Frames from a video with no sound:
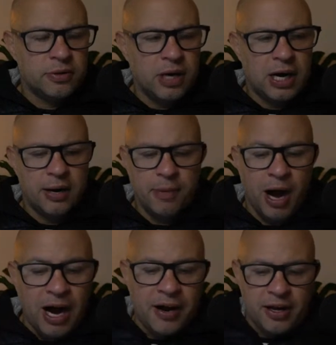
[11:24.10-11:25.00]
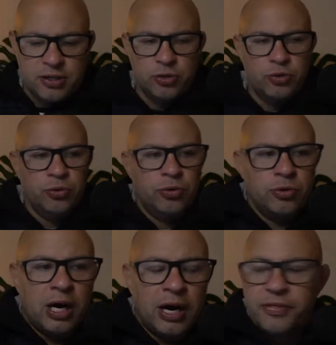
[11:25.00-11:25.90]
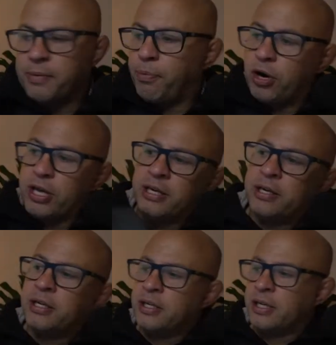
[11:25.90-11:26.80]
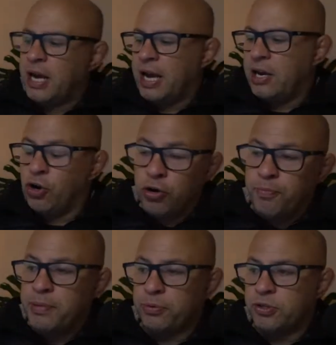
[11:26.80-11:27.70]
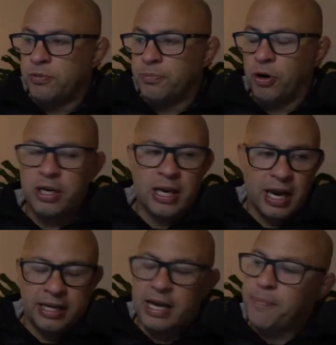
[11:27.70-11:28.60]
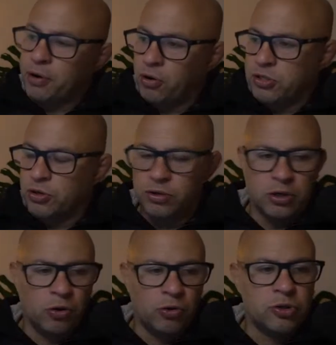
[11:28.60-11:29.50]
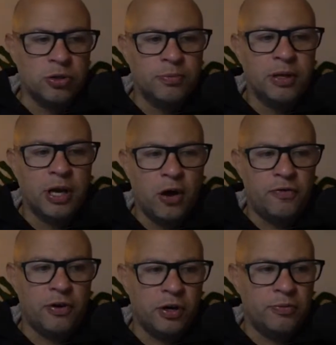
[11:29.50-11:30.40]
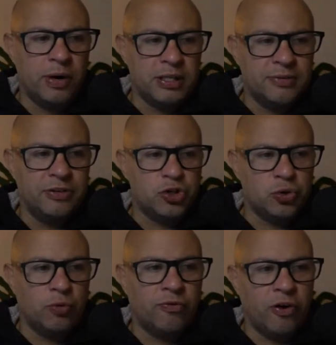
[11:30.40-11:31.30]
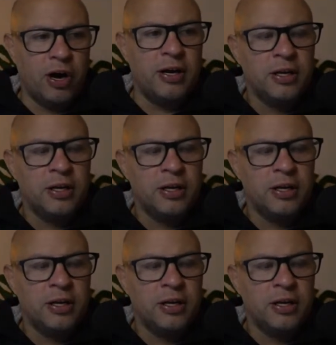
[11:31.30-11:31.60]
harder to hunt the body and hurt people to the body and capitalize on it long term over a relatively short fight.